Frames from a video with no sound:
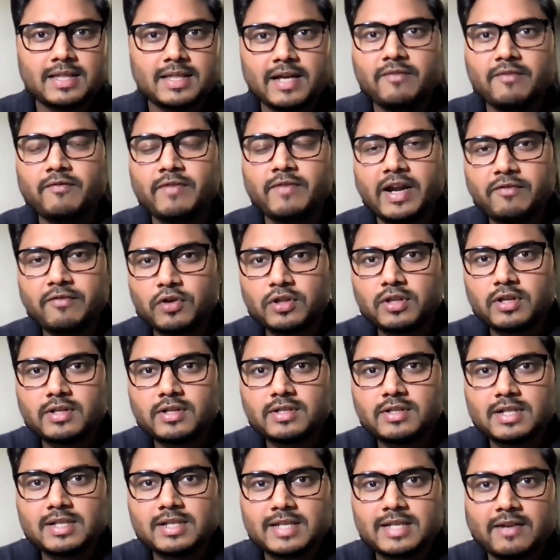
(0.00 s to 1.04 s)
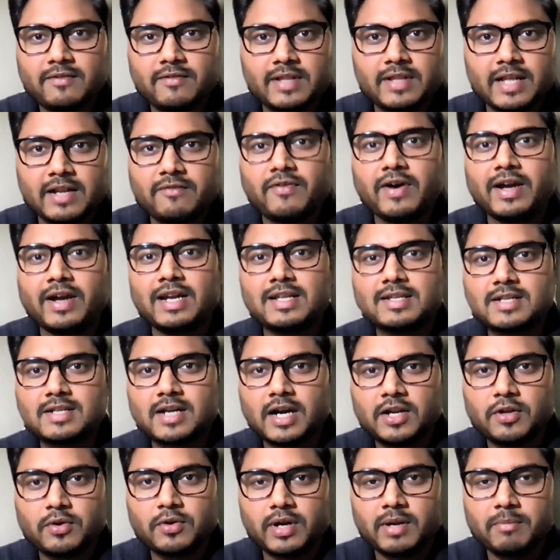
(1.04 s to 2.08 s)
then wait for the results, and then finally
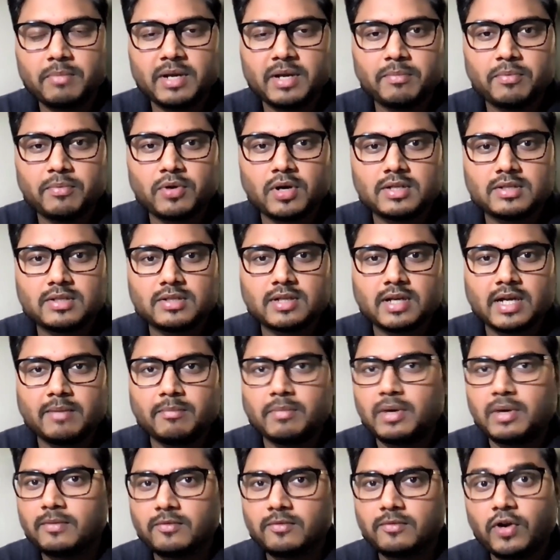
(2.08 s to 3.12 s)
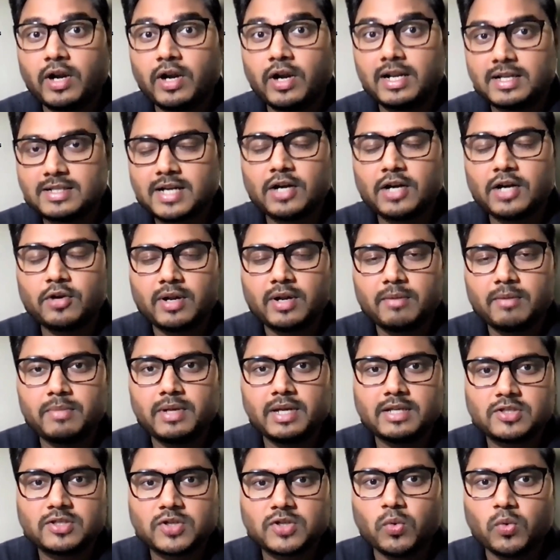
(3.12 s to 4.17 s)
start your MBA process and finally start your
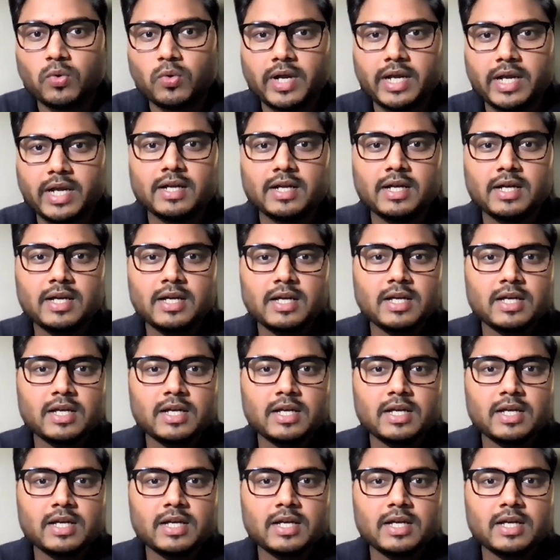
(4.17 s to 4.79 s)
MBA school, right?